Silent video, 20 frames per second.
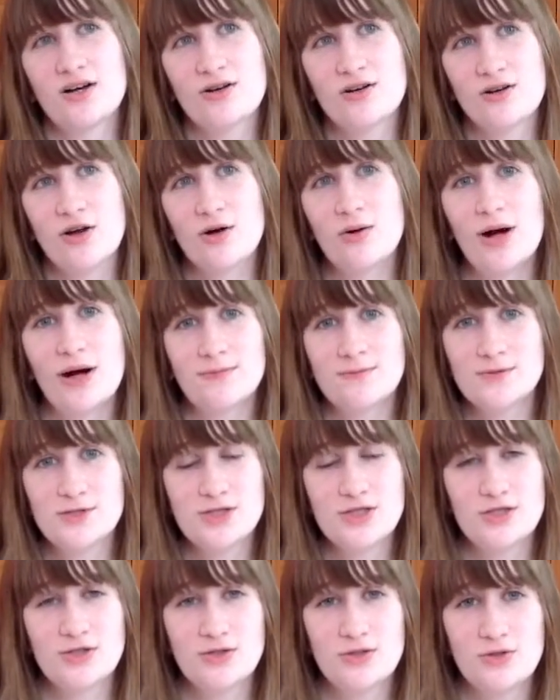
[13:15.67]
go up
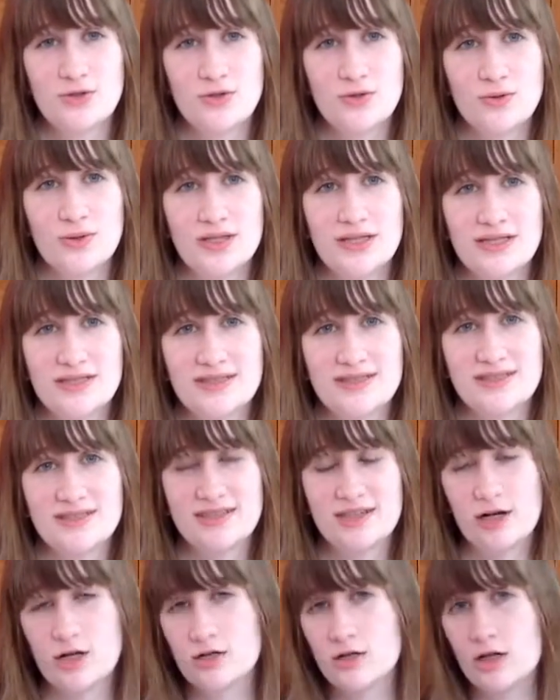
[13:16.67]
to
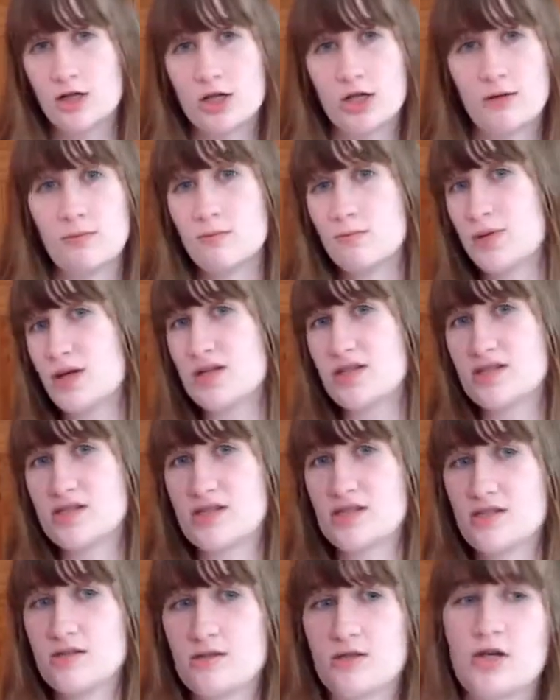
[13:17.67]

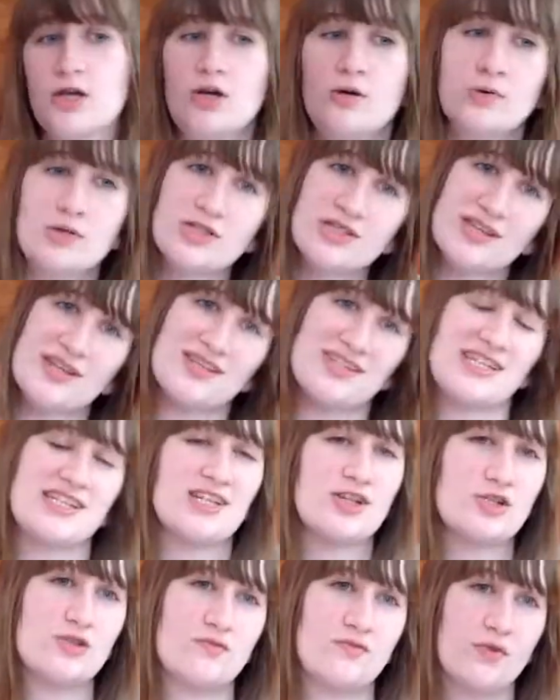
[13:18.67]
Olympus, which is on the
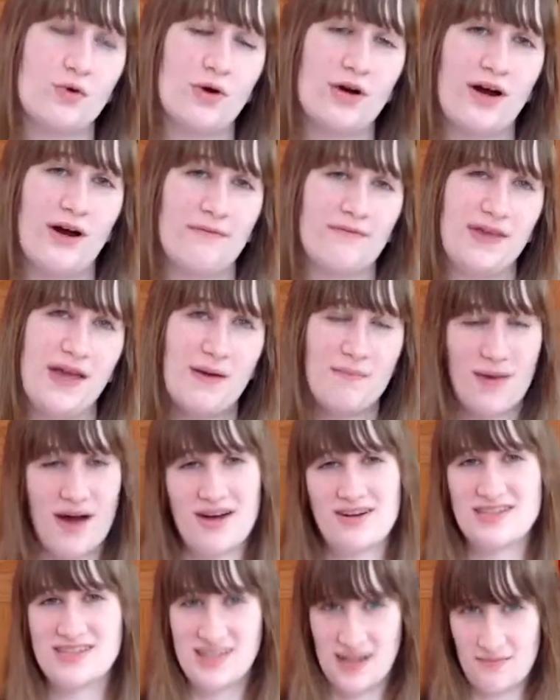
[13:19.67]
600th floor of the
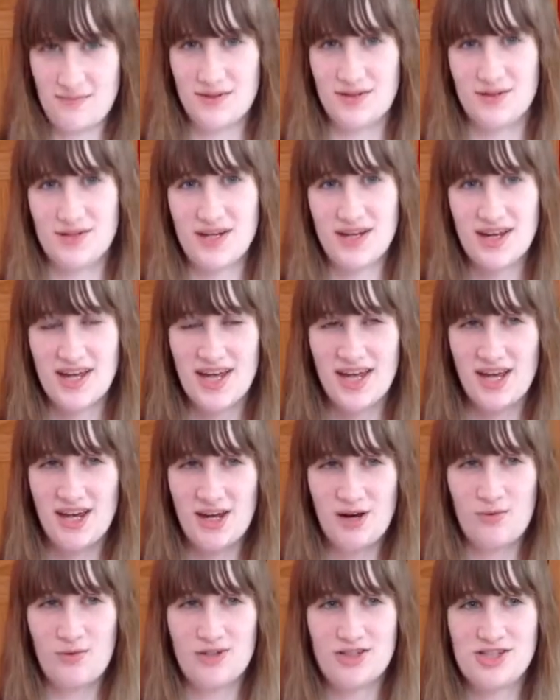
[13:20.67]
Empire State Building,
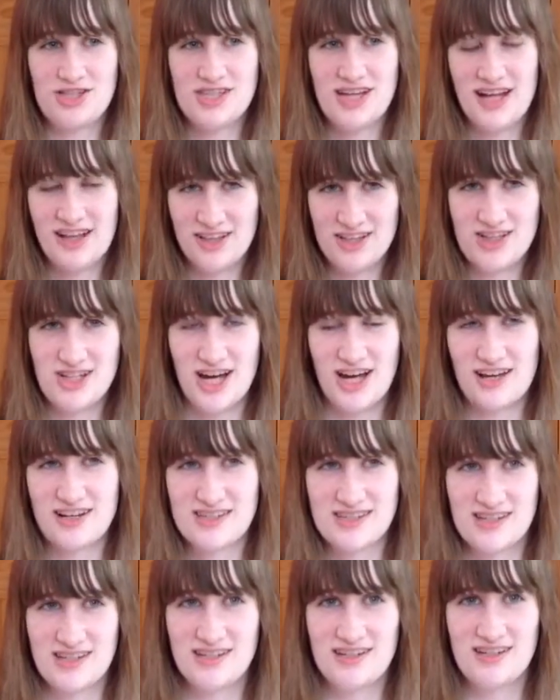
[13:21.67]
which Sally
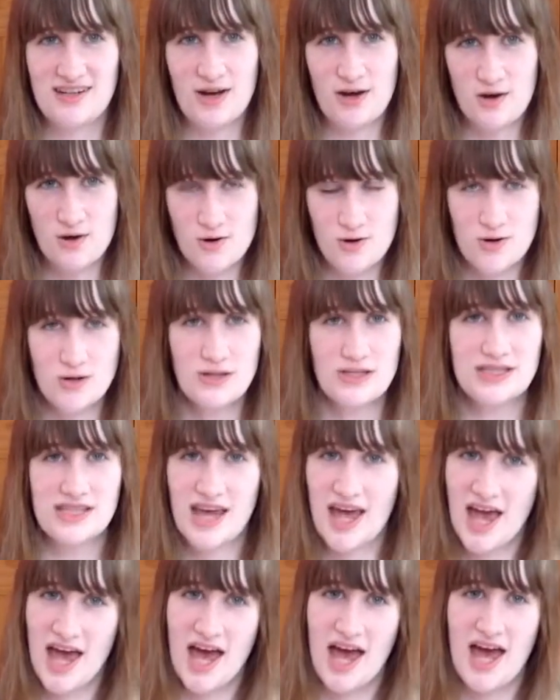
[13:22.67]
Jackson knows,
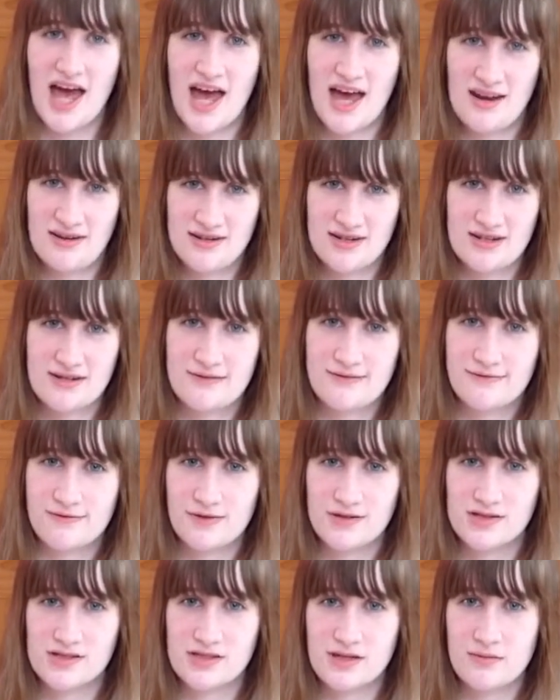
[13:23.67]
and
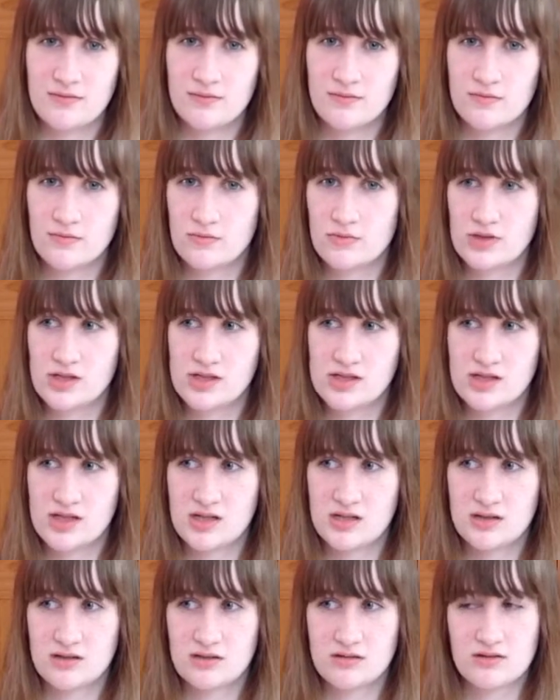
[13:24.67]
for some
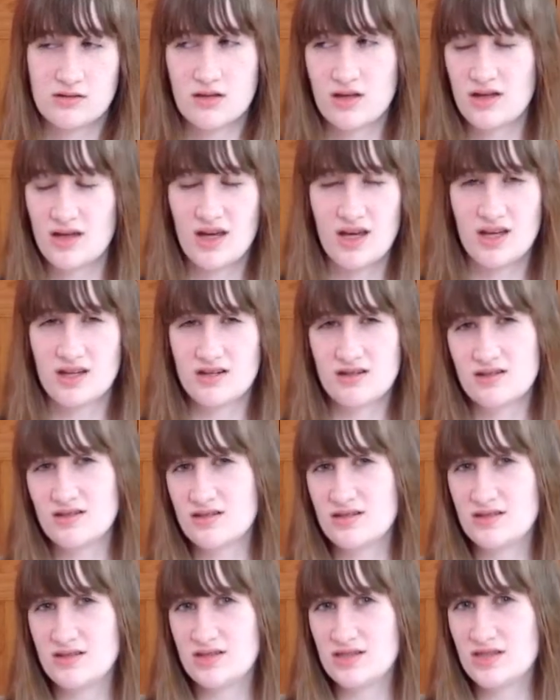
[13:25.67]
reason can
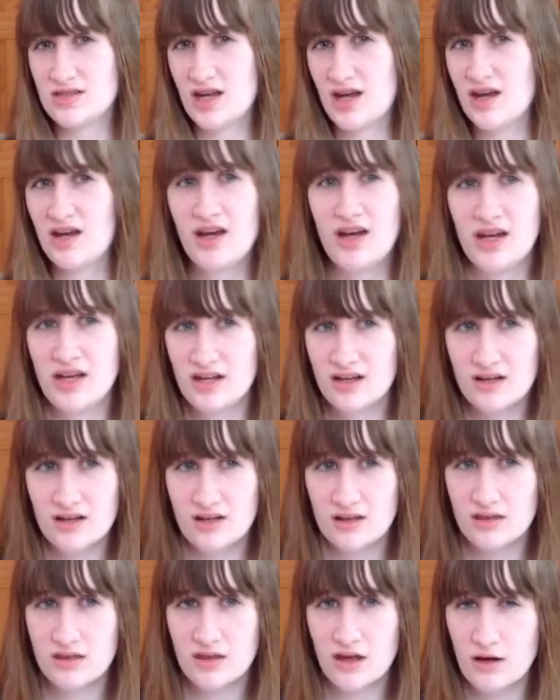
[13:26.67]
take
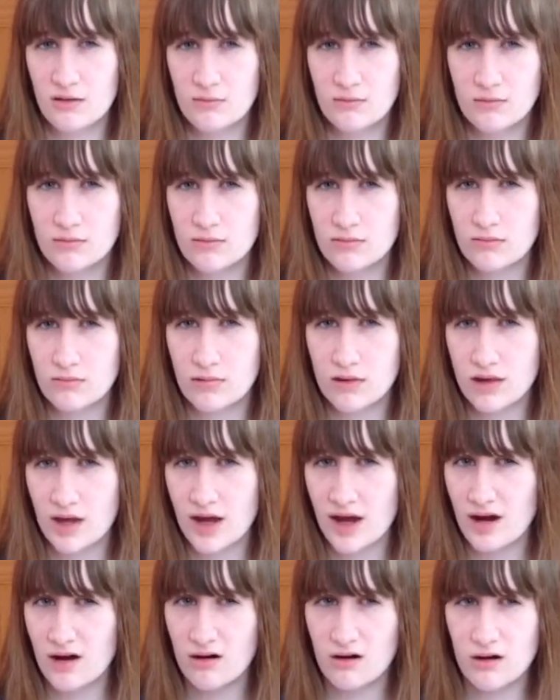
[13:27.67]
them
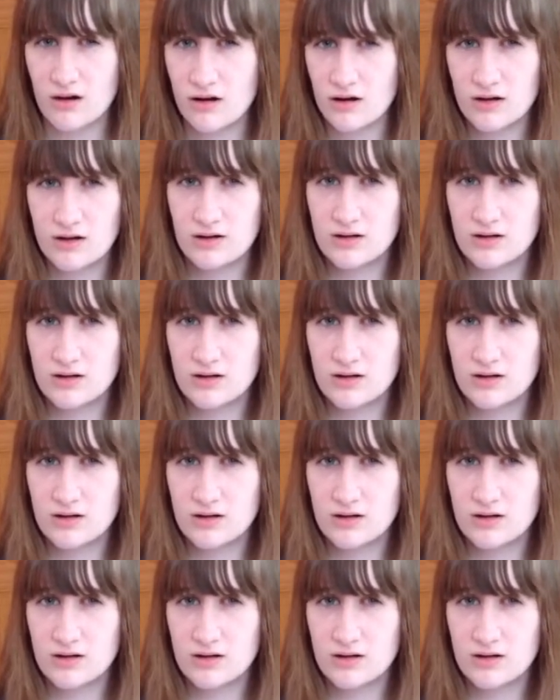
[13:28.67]
there?